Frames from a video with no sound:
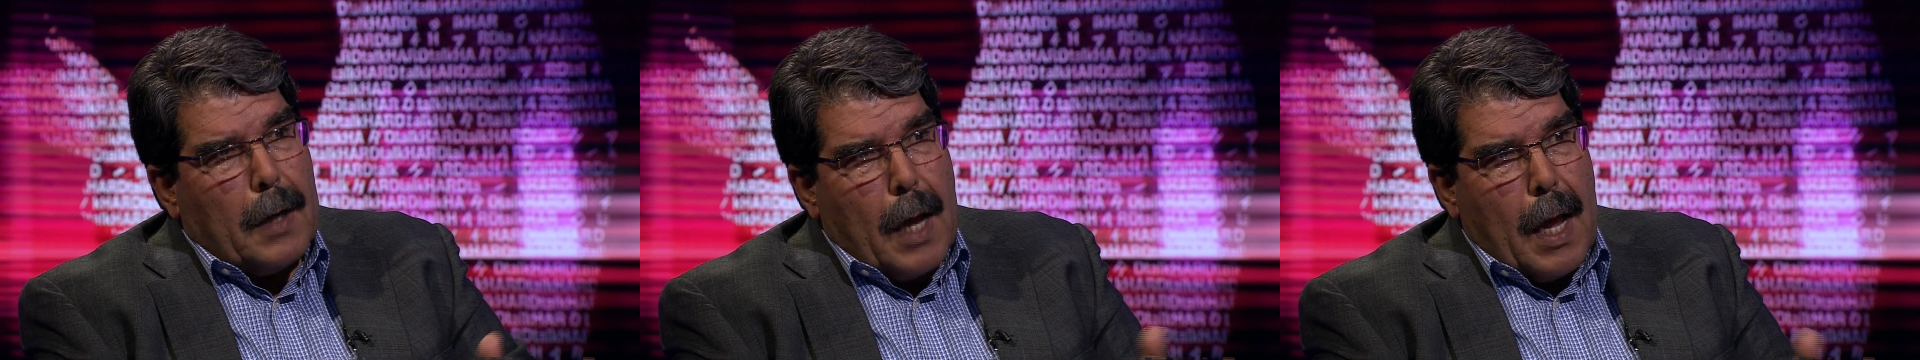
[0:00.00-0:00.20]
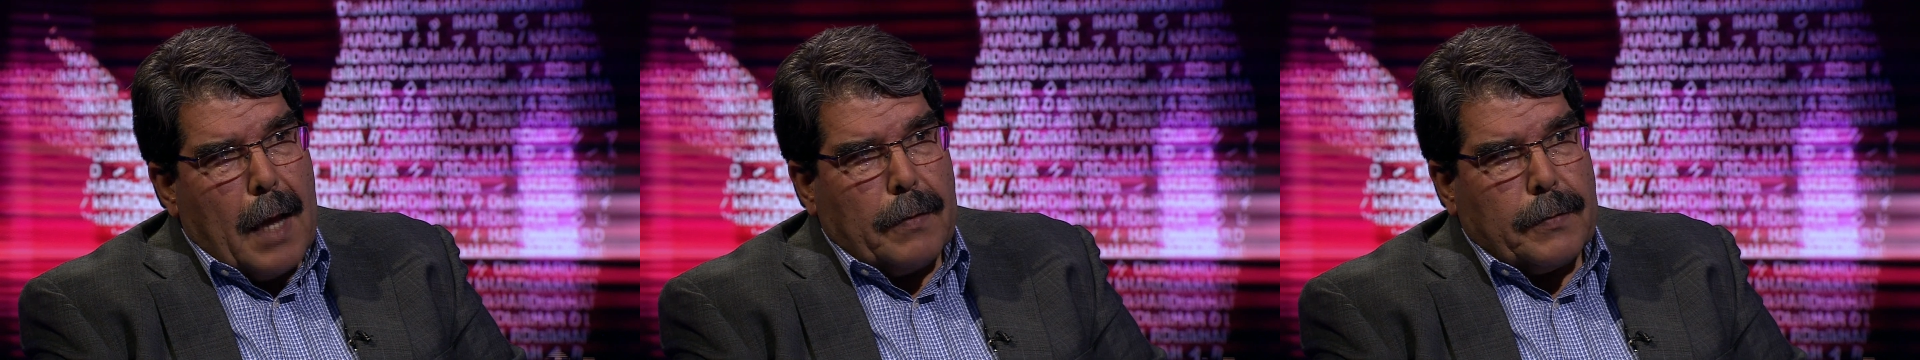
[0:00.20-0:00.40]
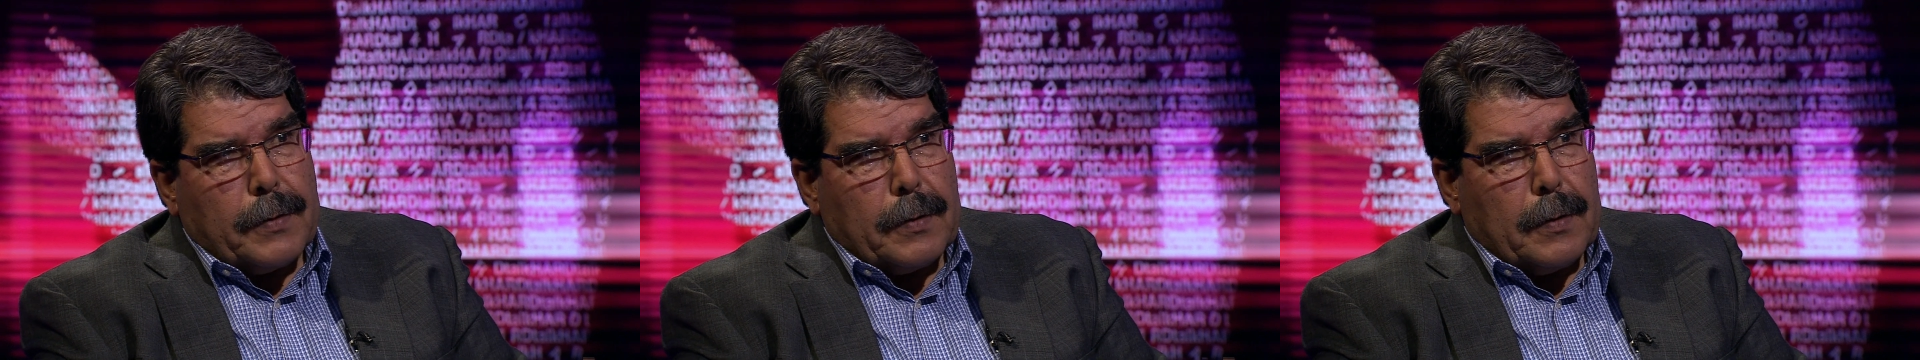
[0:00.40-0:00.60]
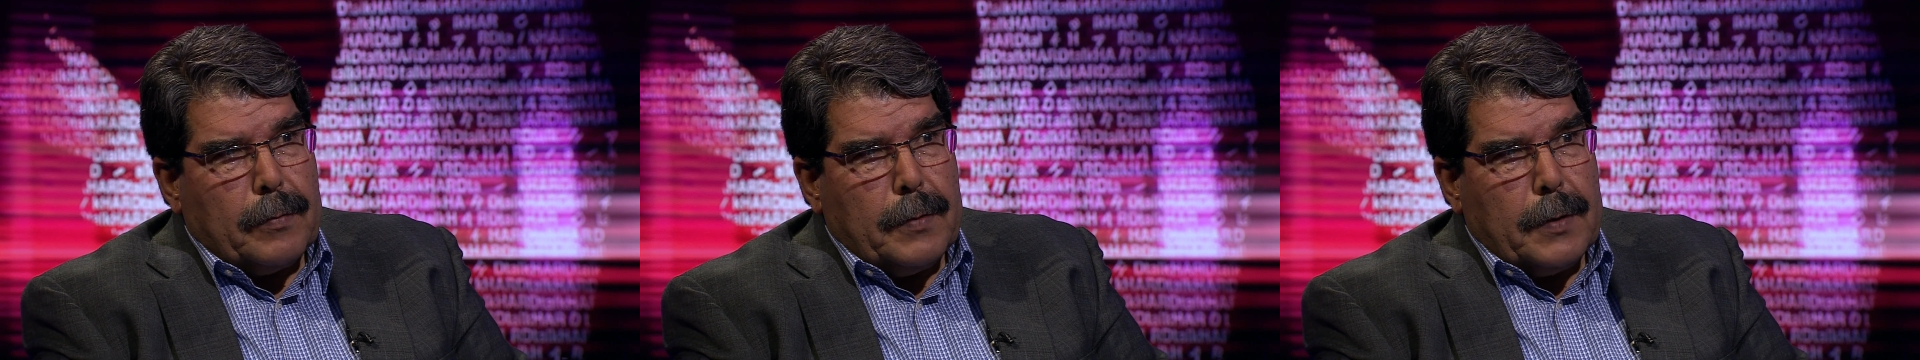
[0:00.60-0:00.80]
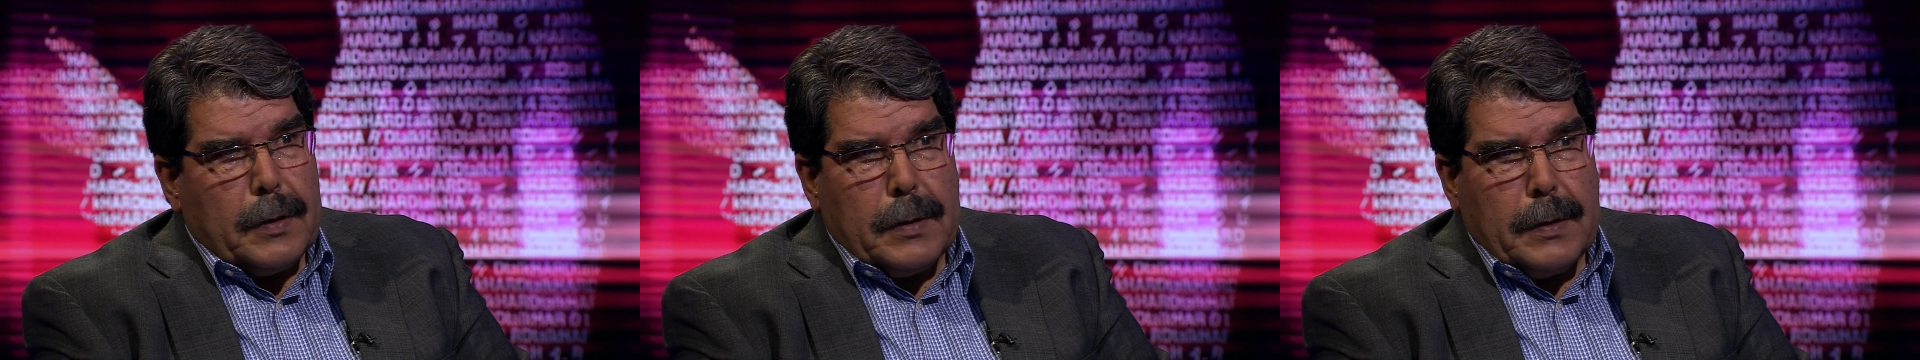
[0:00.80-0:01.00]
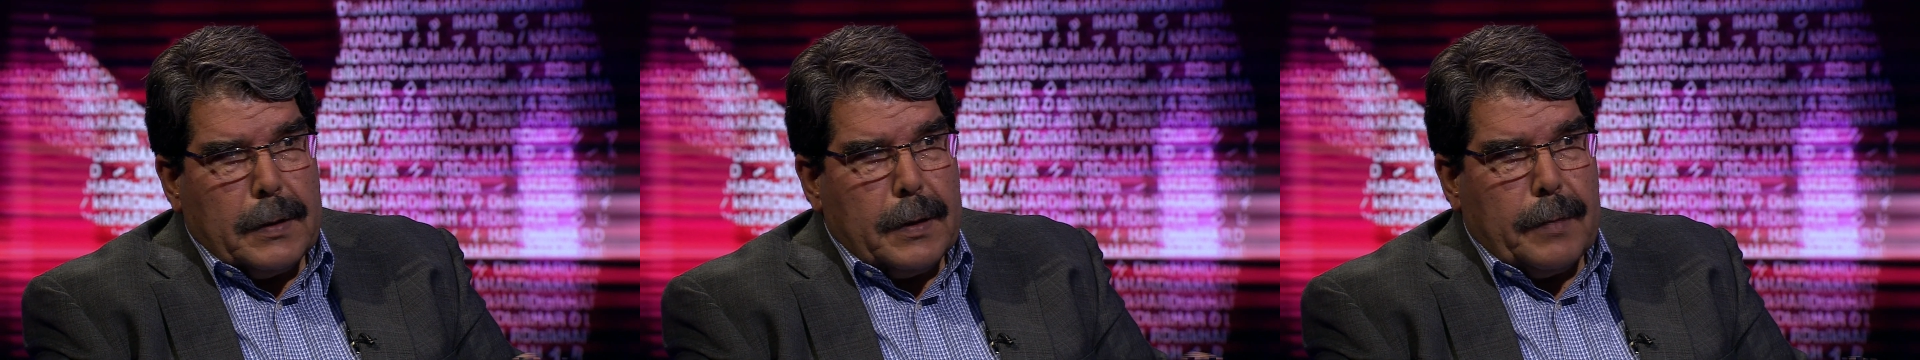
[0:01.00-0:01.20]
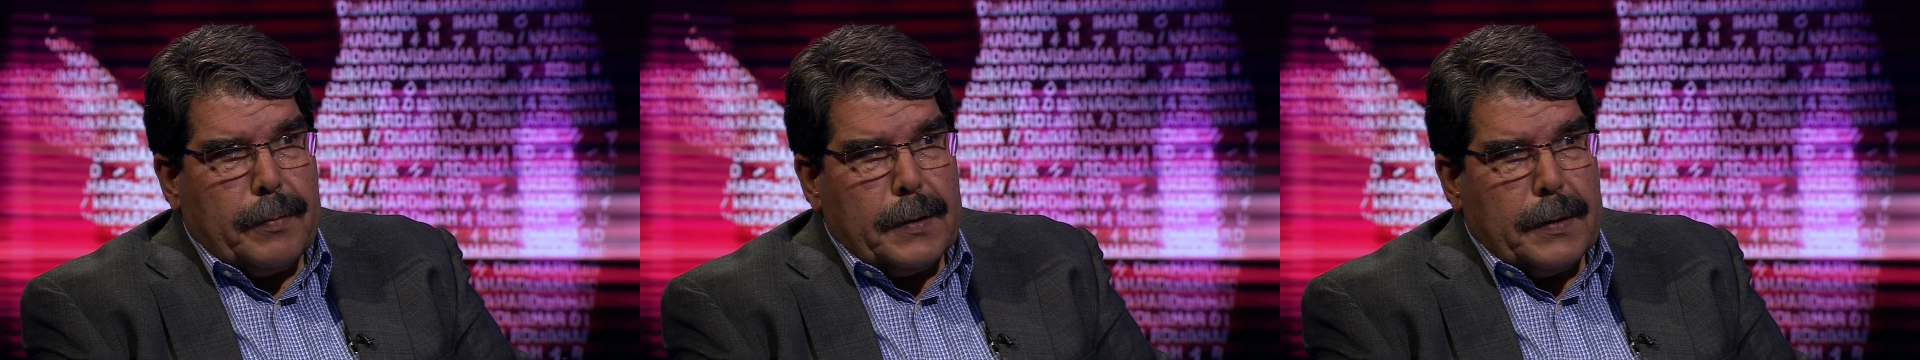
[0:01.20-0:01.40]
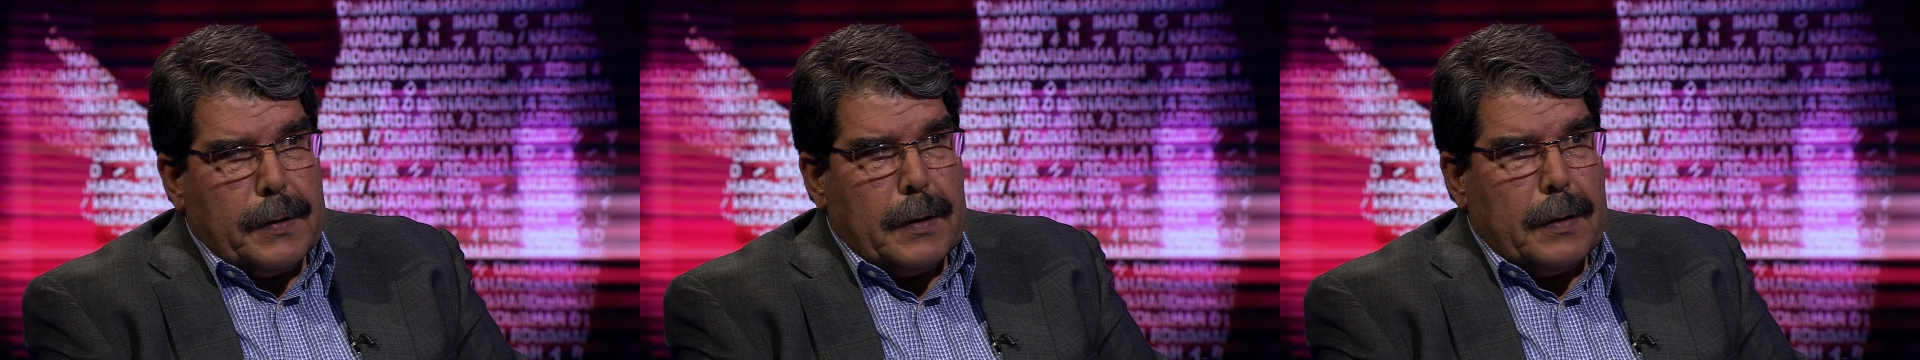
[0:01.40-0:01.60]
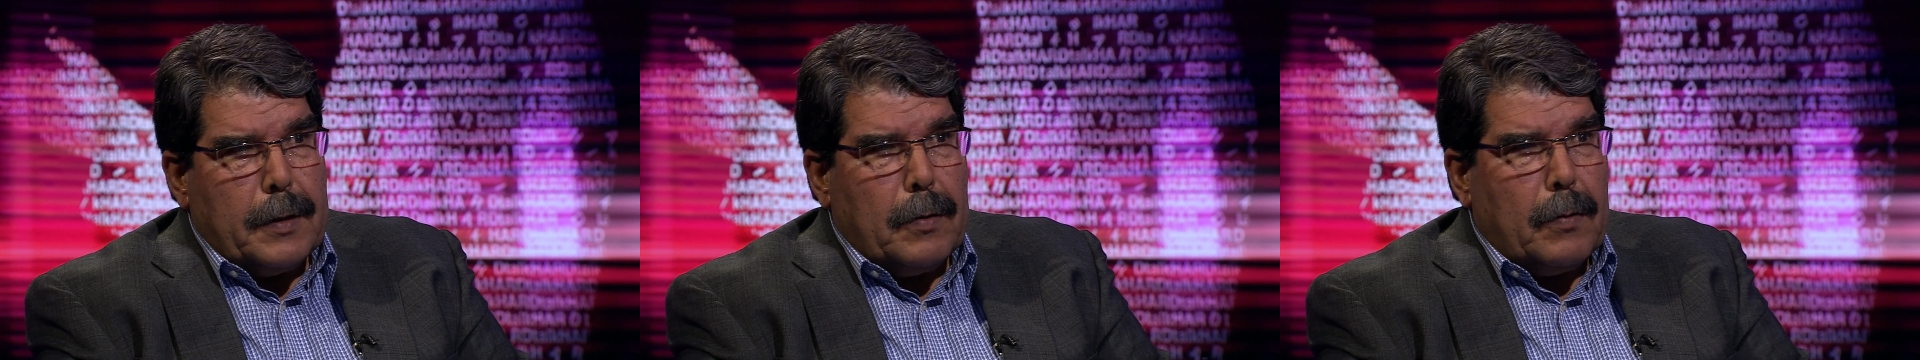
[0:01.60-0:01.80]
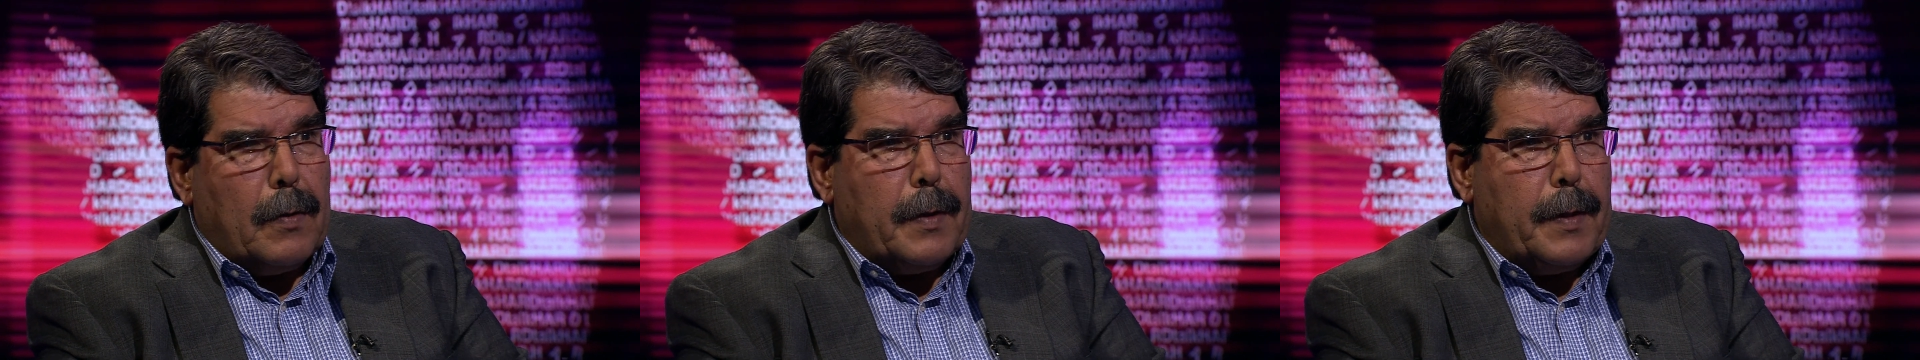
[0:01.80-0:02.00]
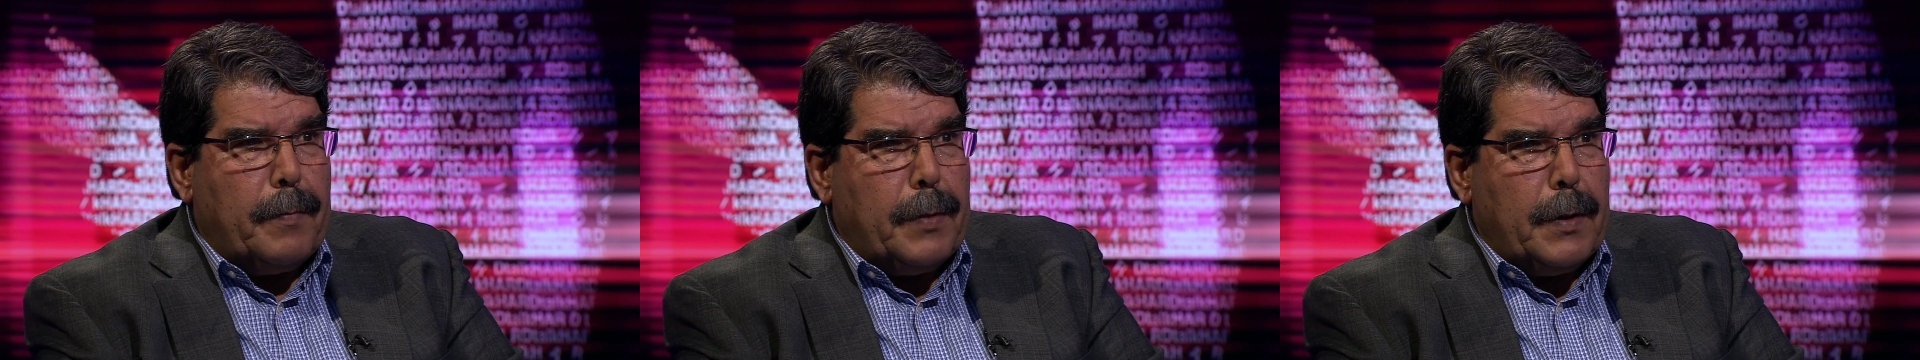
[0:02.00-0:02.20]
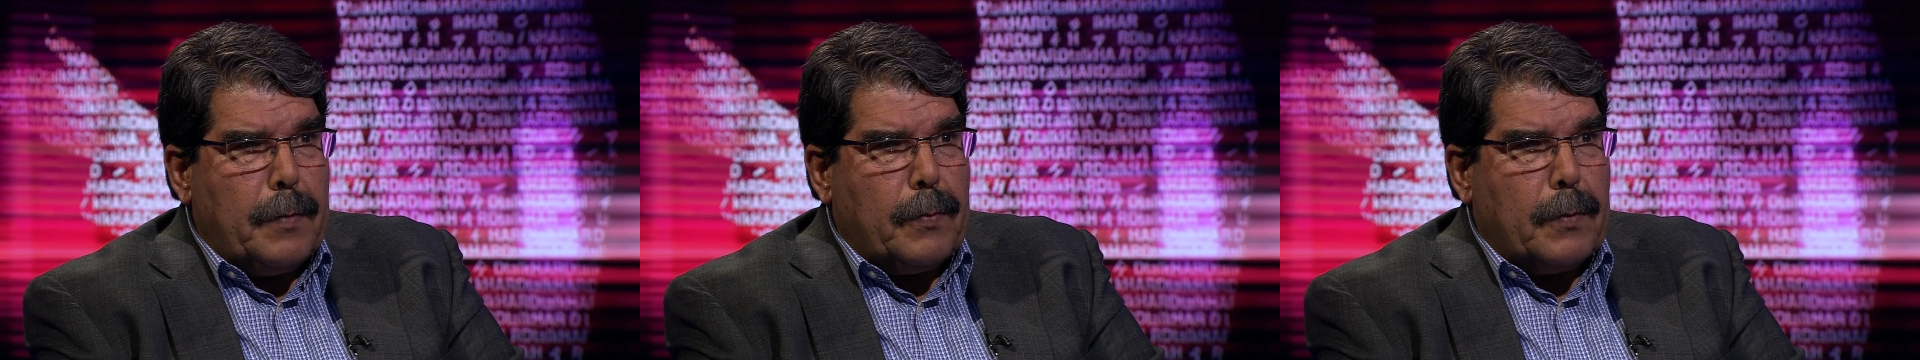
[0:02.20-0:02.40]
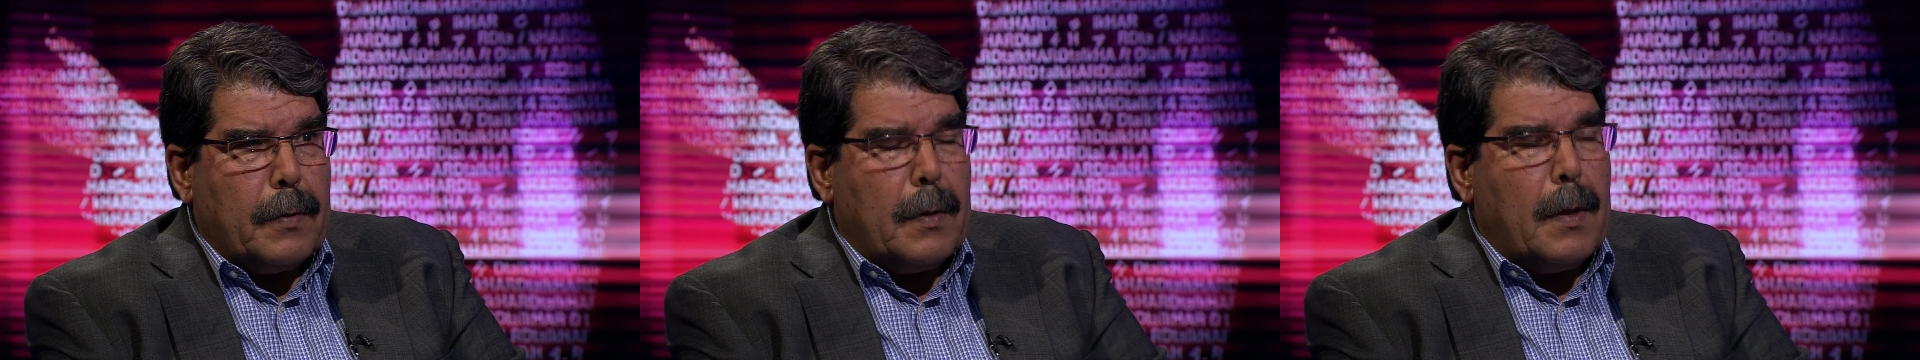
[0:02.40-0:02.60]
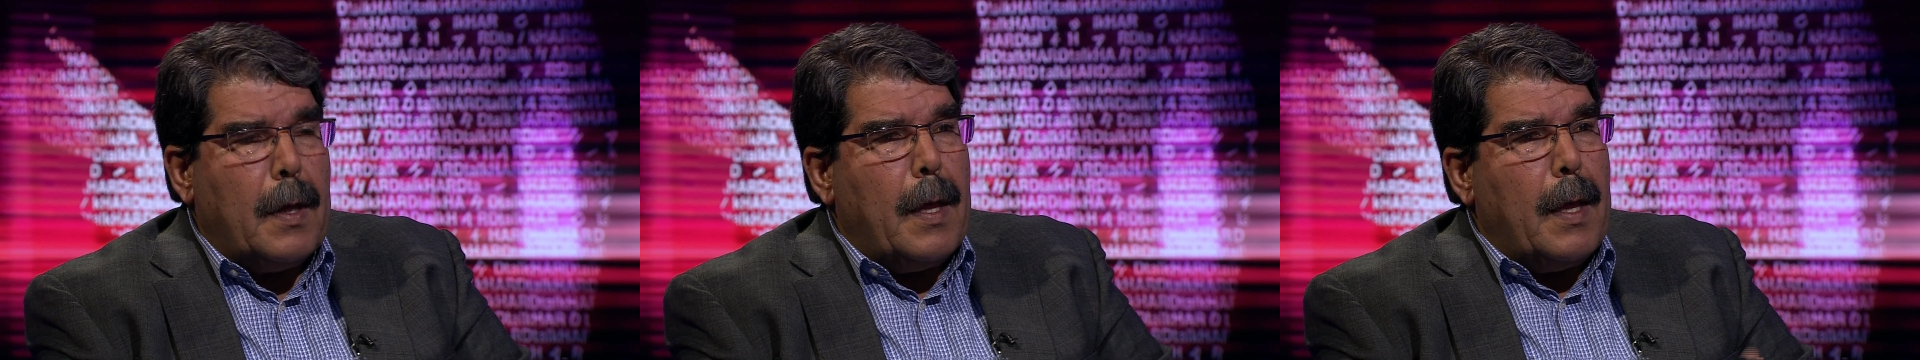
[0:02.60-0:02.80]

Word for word: council which is representing all the people.